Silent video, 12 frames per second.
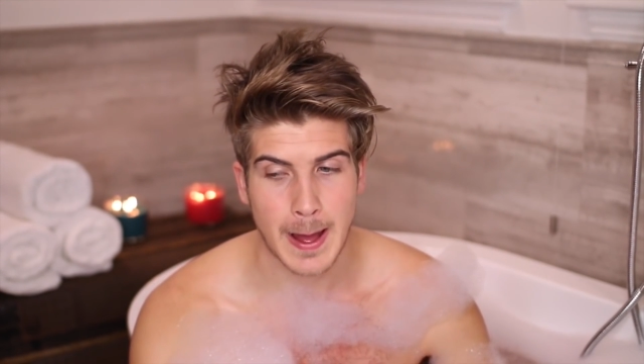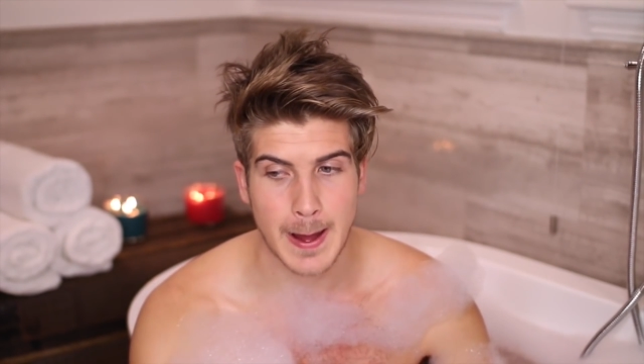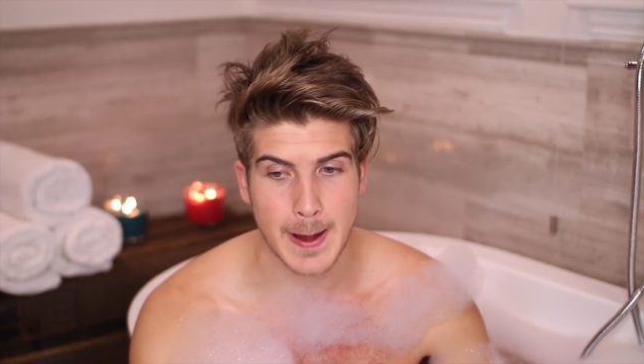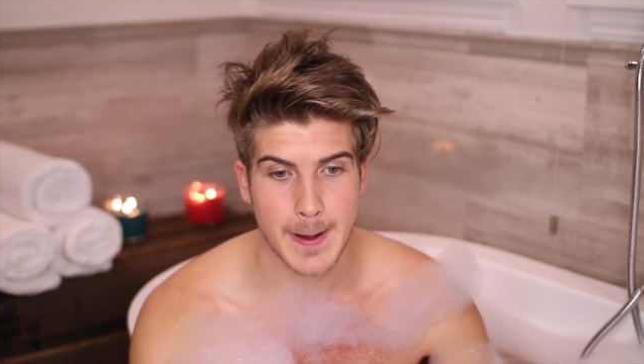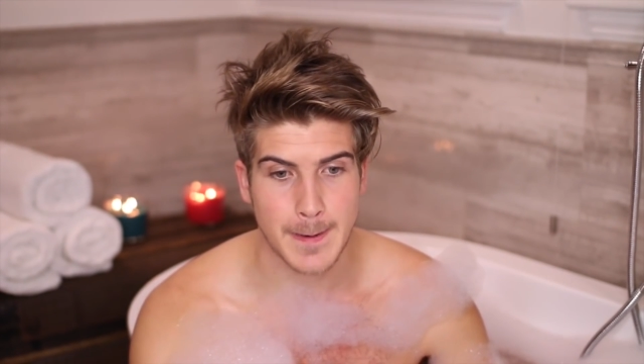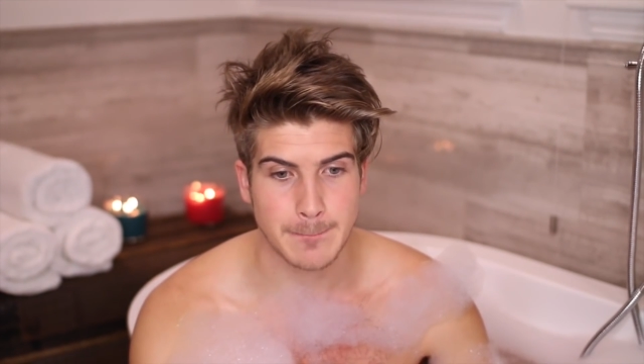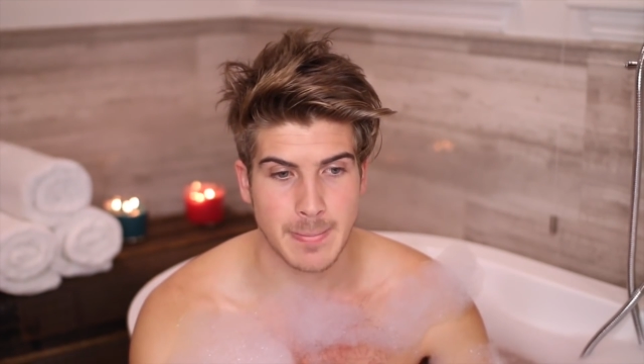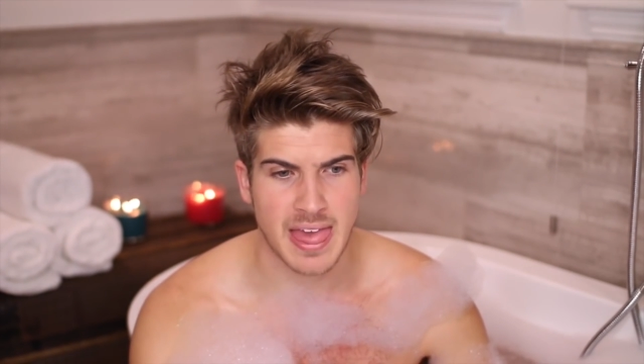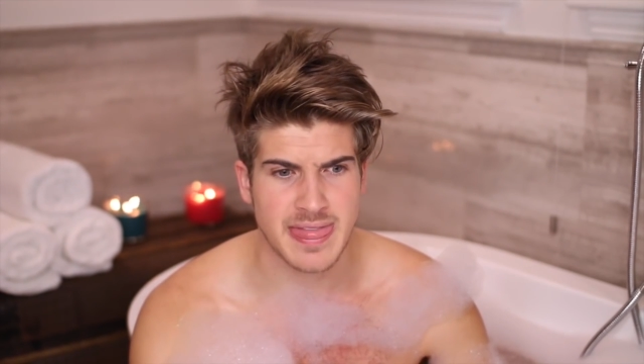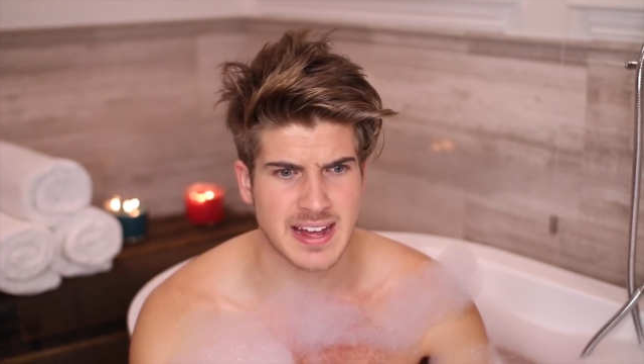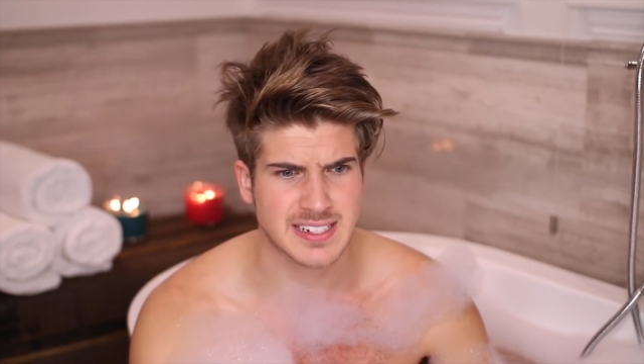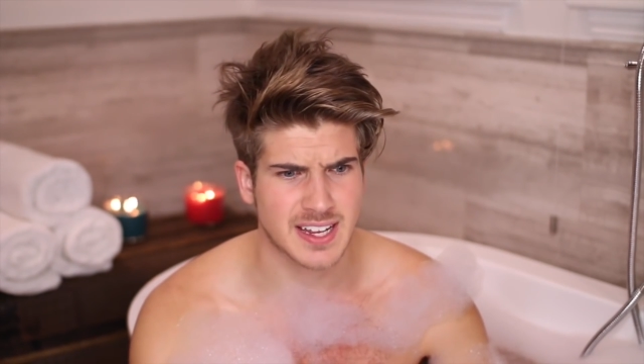um,
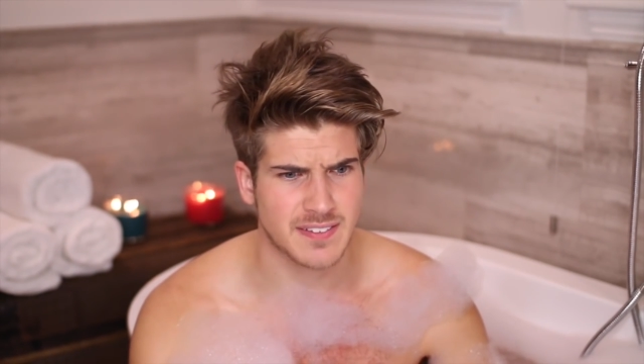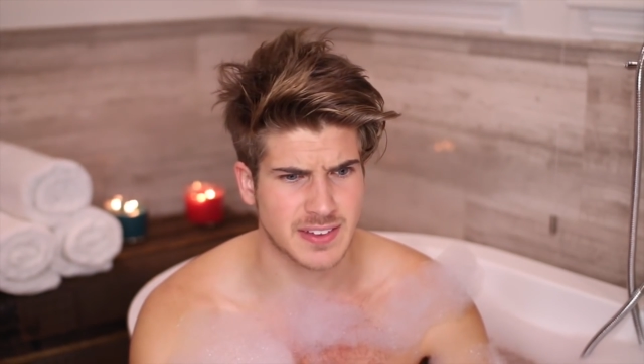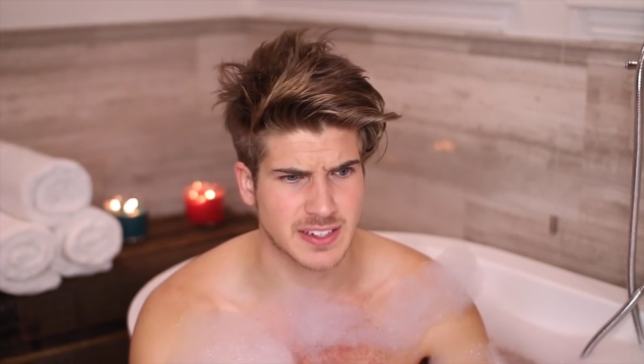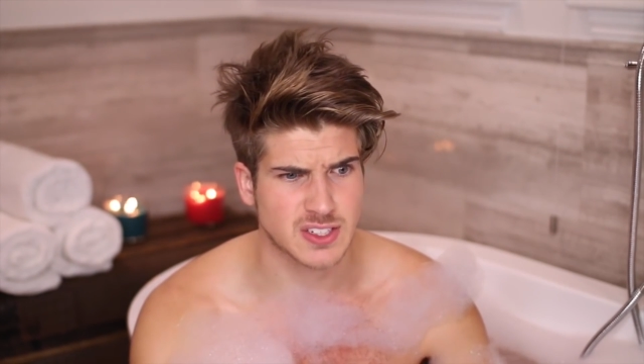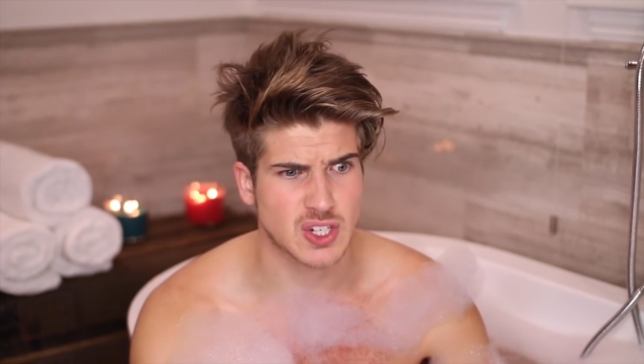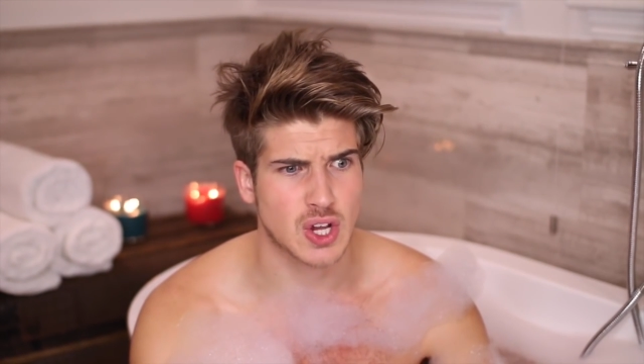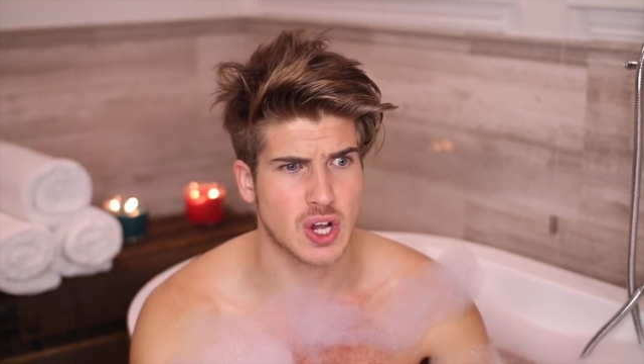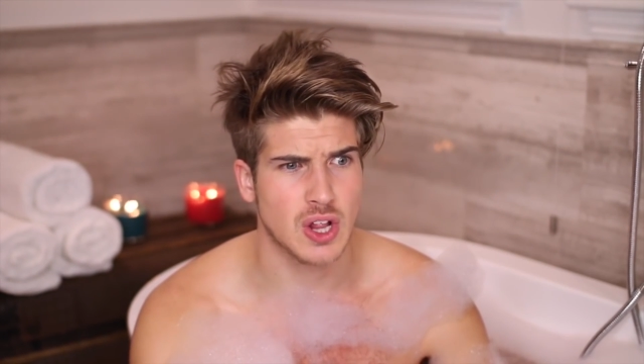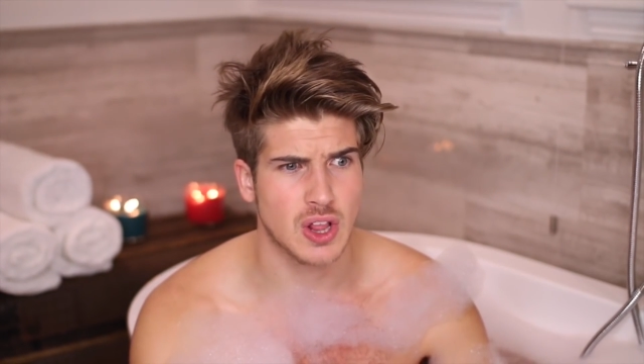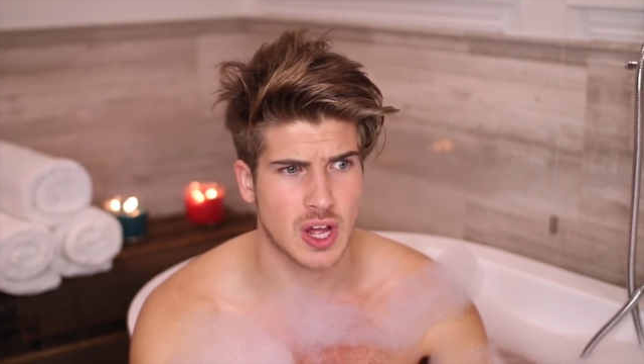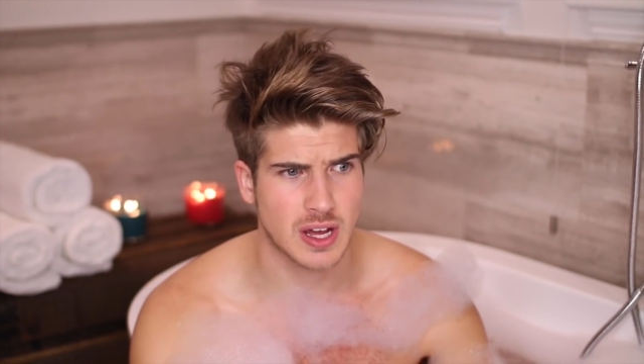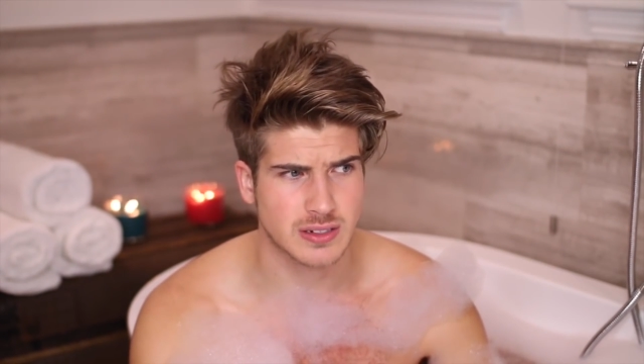and that definitely took a
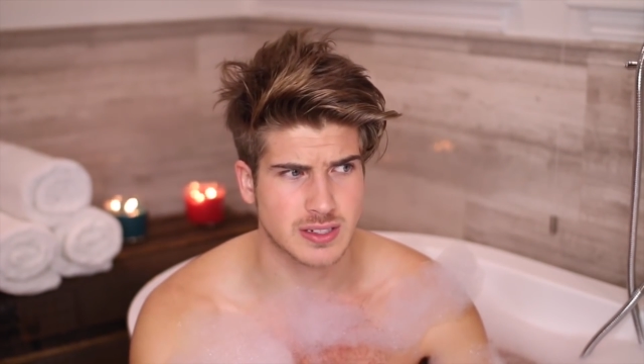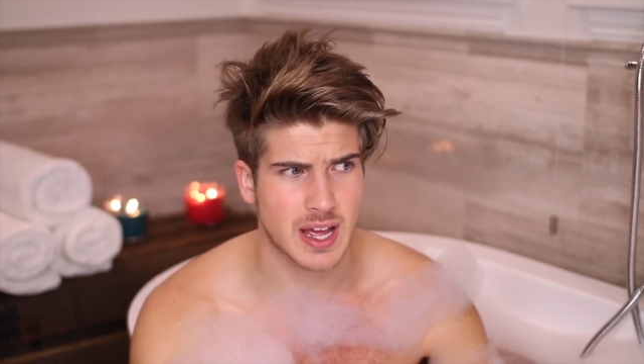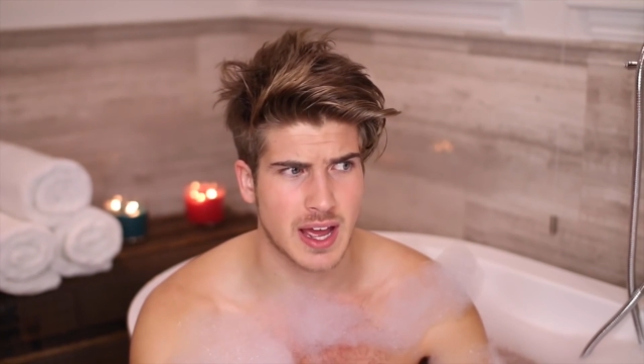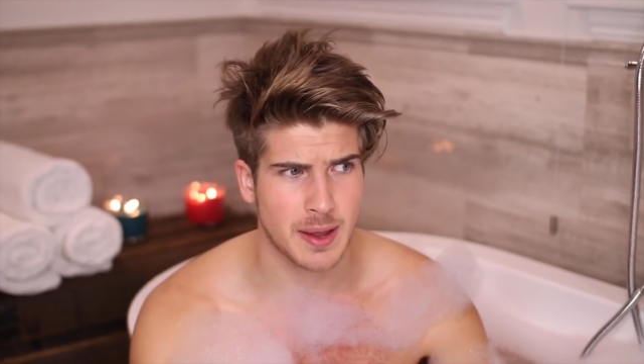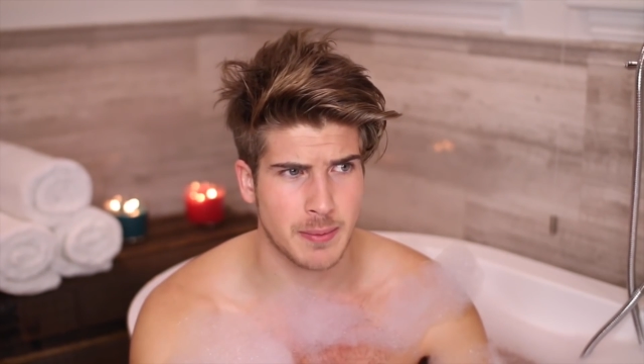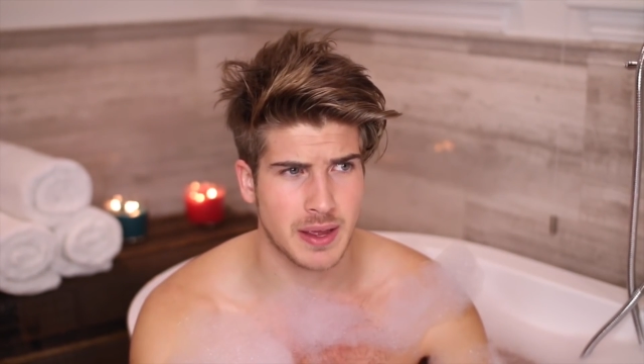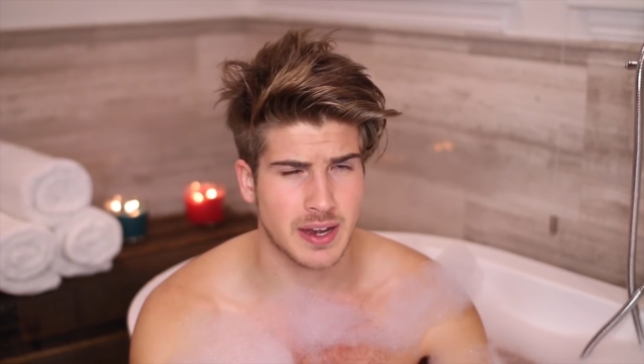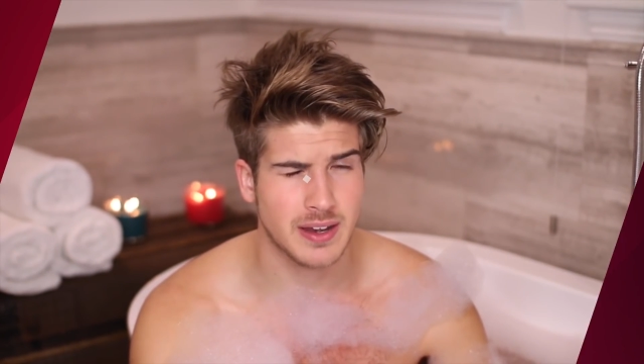long time.